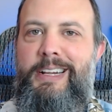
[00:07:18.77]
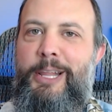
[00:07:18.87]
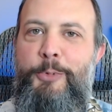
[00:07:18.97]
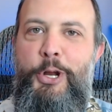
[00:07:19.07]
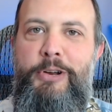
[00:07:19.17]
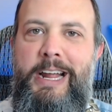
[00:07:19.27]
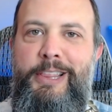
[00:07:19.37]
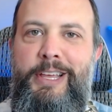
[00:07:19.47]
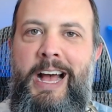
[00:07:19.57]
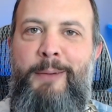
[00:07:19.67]
Let me know down in
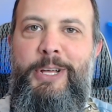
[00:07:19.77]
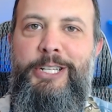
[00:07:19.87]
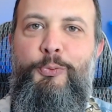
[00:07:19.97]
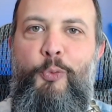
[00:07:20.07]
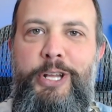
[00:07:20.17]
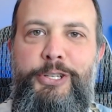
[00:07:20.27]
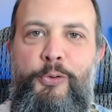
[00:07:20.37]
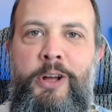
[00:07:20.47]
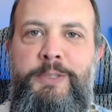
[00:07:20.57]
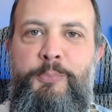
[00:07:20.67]
the comments, which
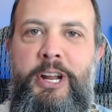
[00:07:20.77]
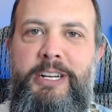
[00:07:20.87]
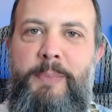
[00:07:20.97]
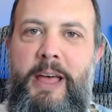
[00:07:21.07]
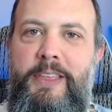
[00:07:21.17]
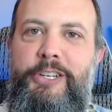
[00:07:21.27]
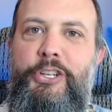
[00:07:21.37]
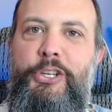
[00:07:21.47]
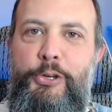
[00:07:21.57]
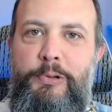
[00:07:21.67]
cross-product method do
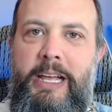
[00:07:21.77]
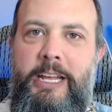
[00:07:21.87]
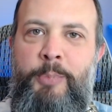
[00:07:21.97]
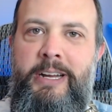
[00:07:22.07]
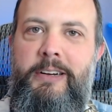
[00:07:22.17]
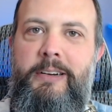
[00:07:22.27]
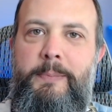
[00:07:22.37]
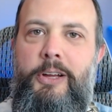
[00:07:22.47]
you like better?